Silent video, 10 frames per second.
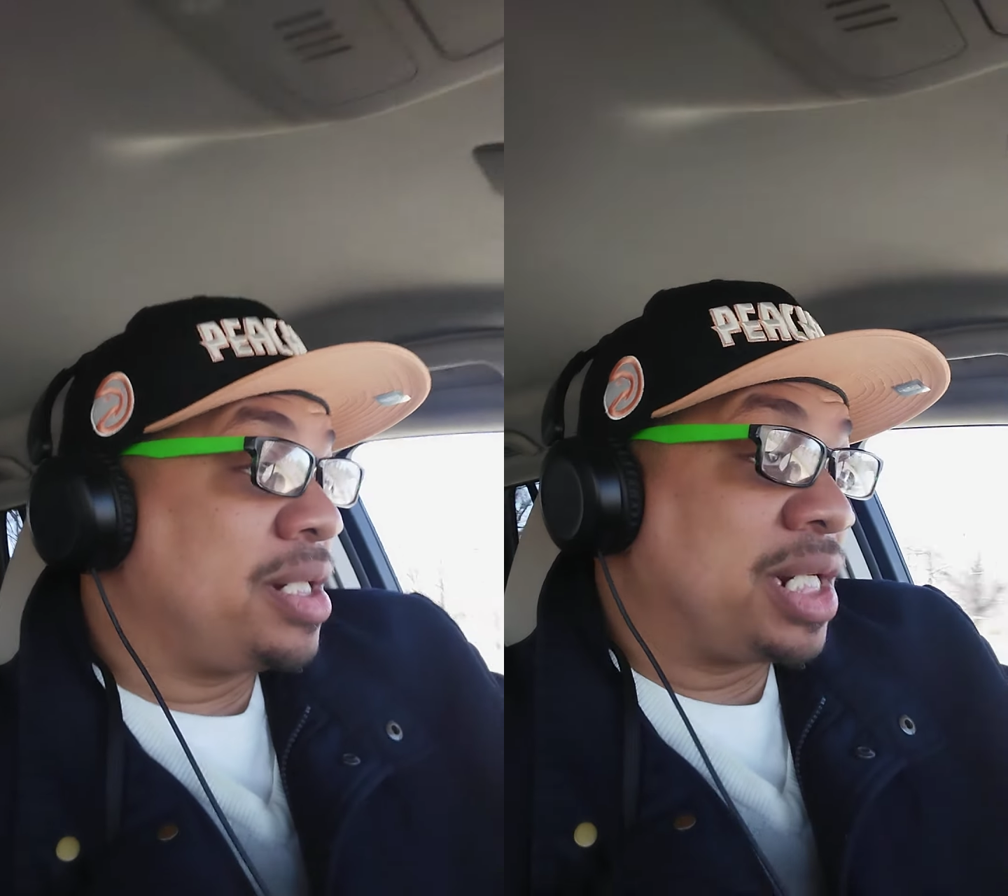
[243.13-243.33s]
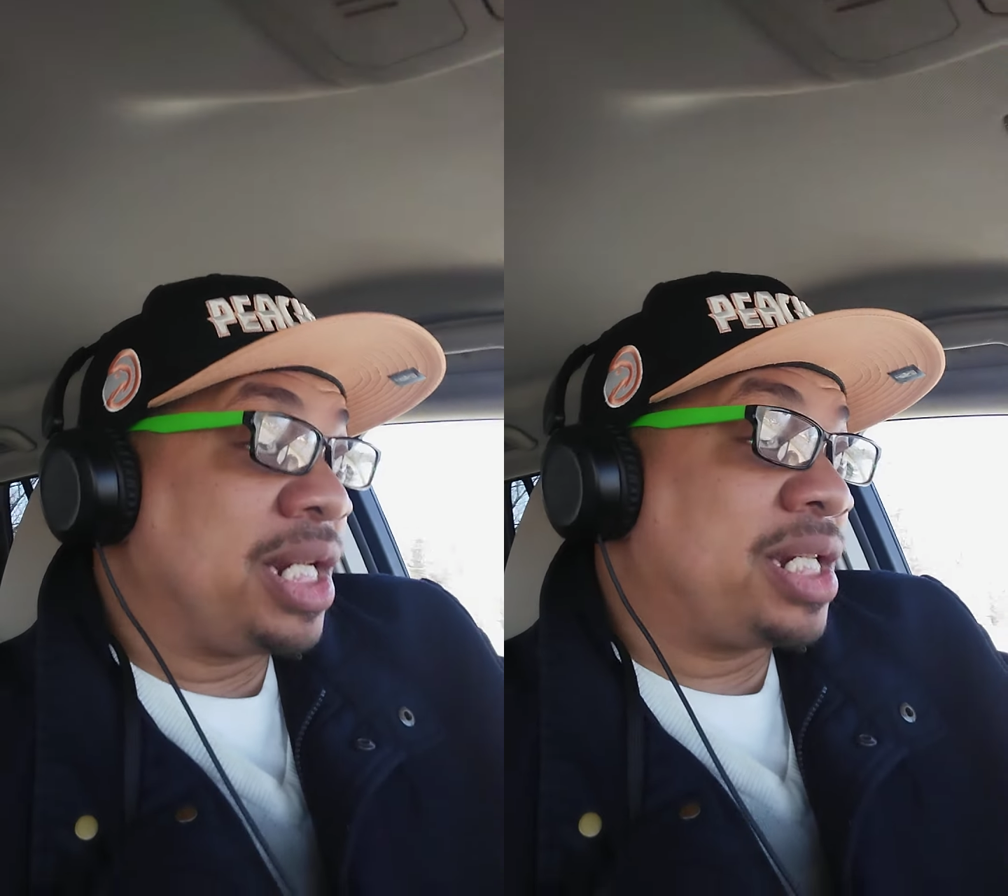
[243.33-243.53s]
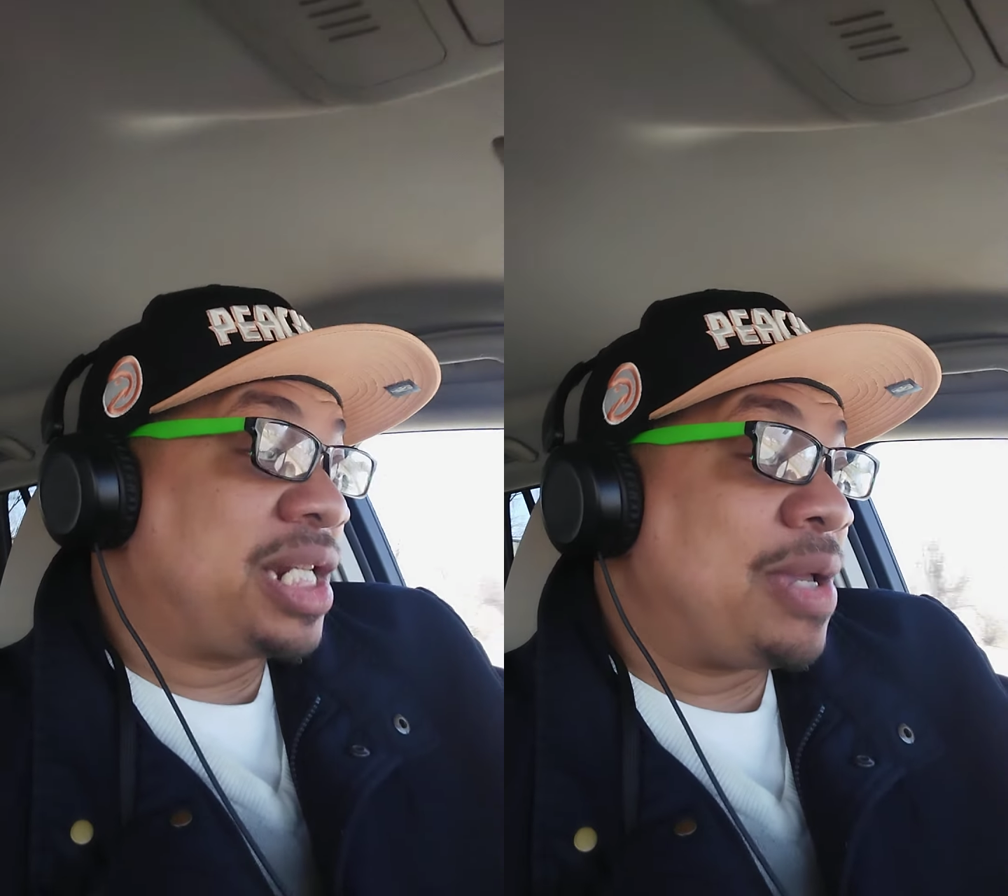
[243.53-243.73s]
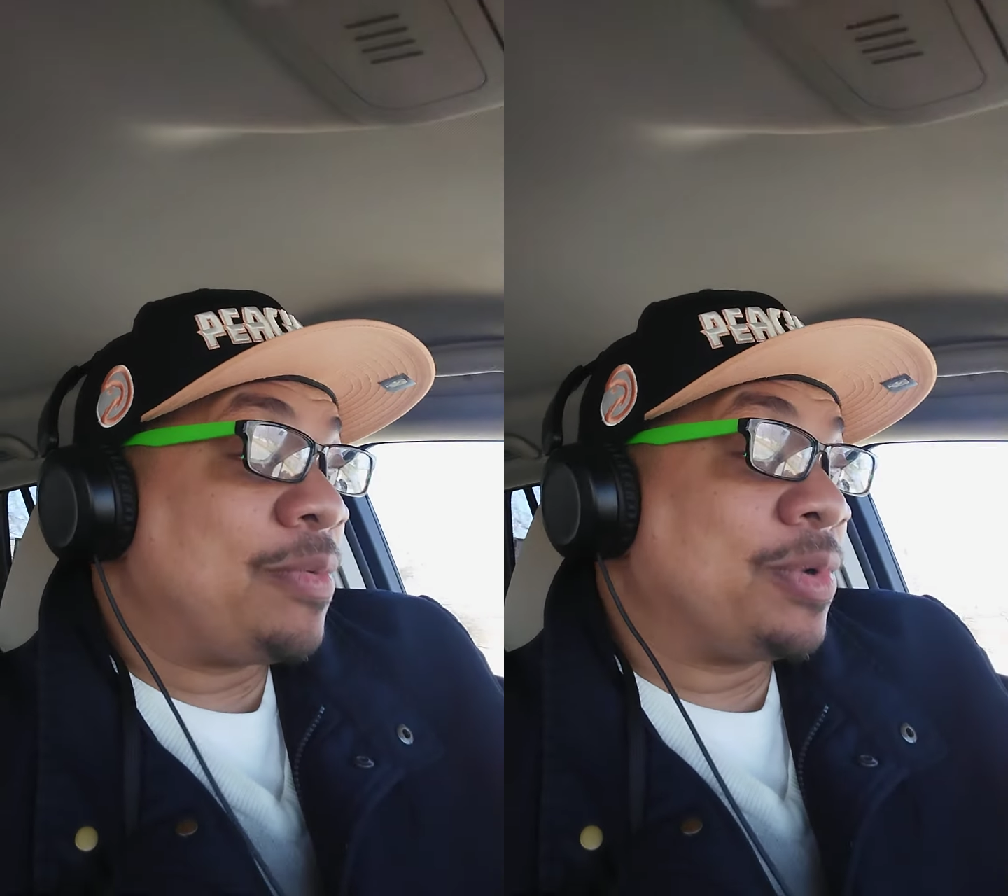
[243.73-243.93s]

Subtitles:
that that